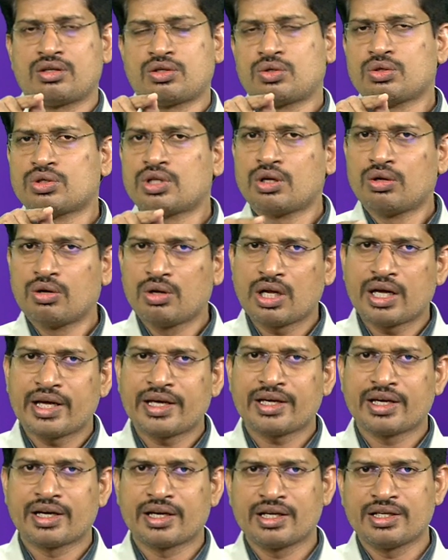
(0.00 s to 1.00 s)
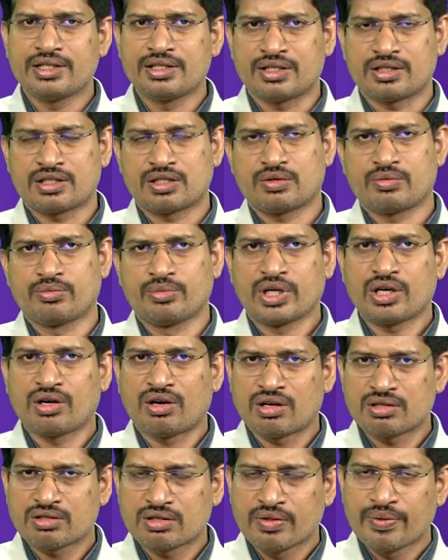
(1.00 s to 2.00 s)
to the low-lying regions,
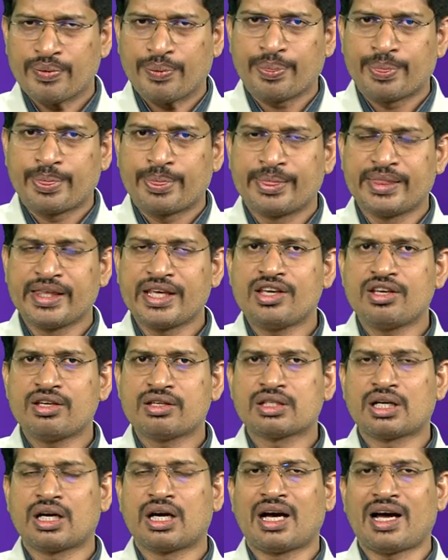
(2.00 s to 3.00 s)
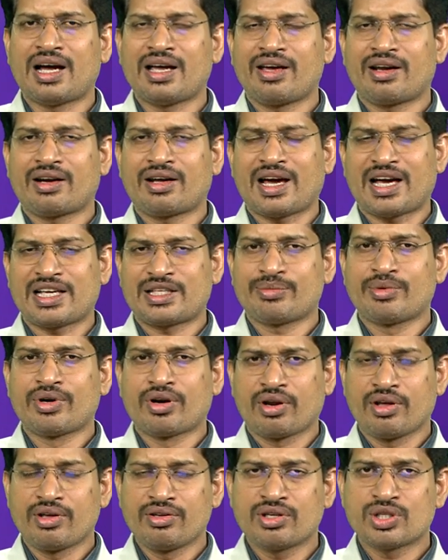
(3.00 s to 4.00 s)
because these uh, higher catchment
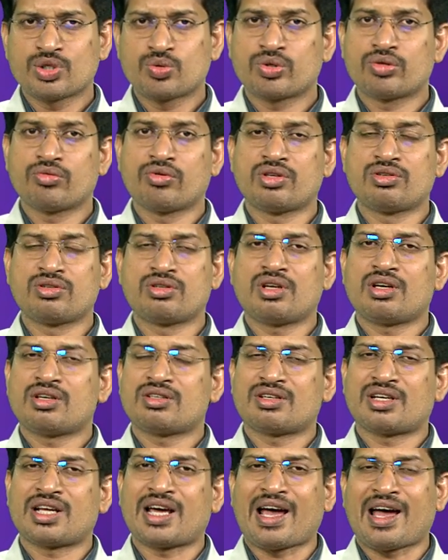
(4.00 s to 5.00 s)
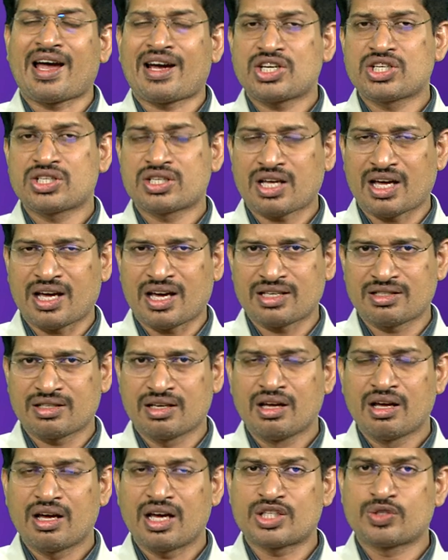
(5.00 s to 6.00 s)
regions with vegetation acts as
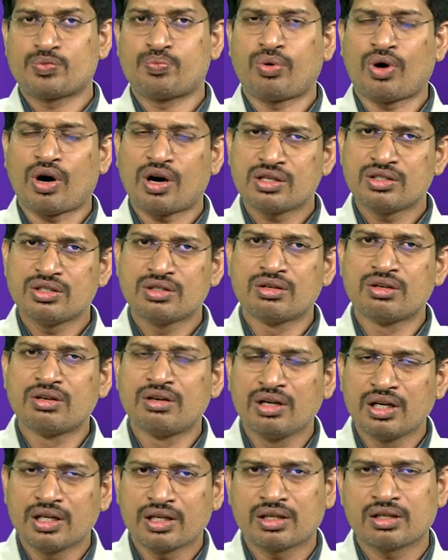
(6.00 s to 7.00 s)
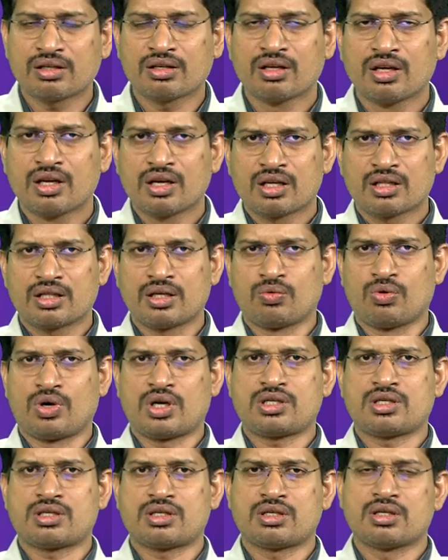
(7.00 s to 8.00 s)
a sponge holding uh, the
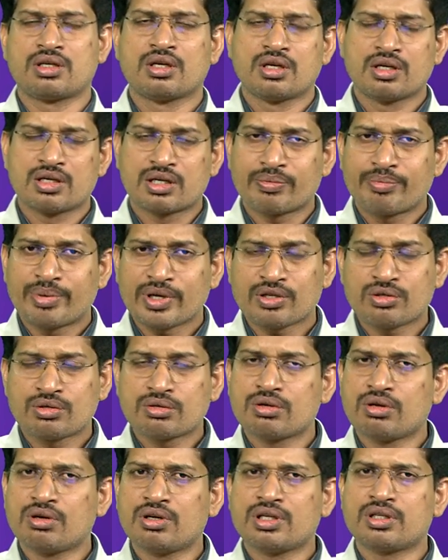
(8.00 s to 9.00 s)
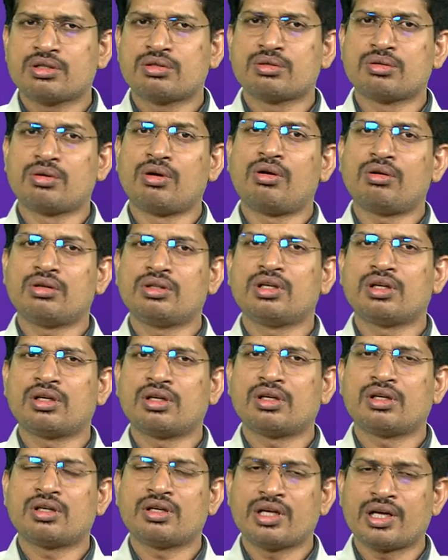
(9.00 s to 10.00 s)
water dripping slowly throughout
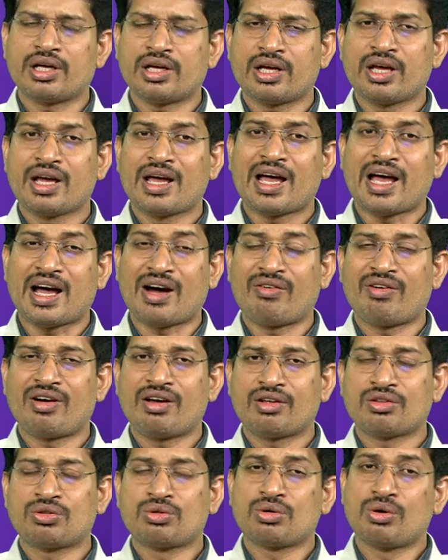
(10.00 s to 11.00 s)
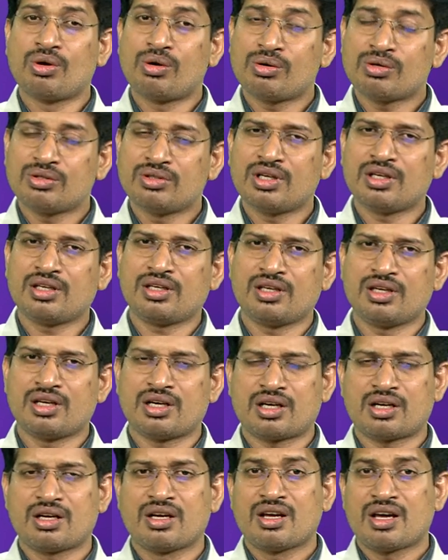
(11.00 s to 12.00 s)
the day, throughout the
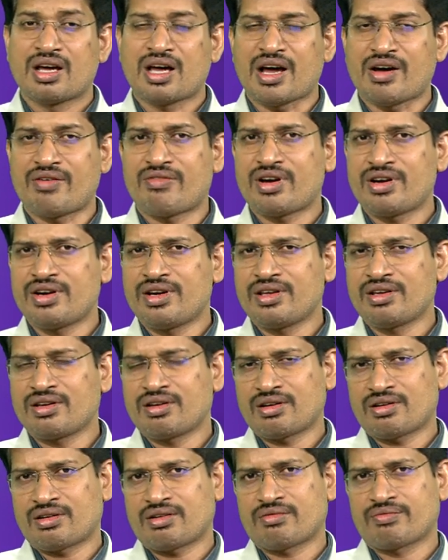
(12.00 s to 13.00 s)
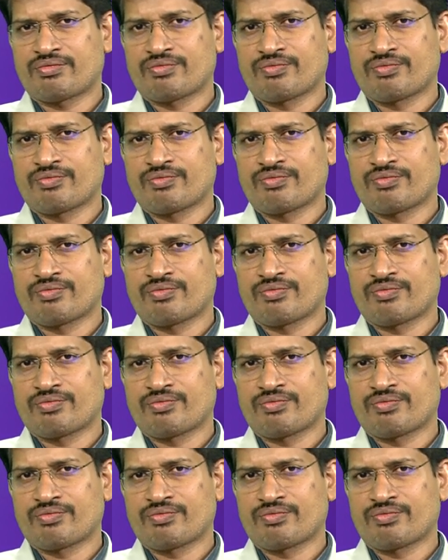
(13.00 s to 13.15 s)
year, avoiding uh,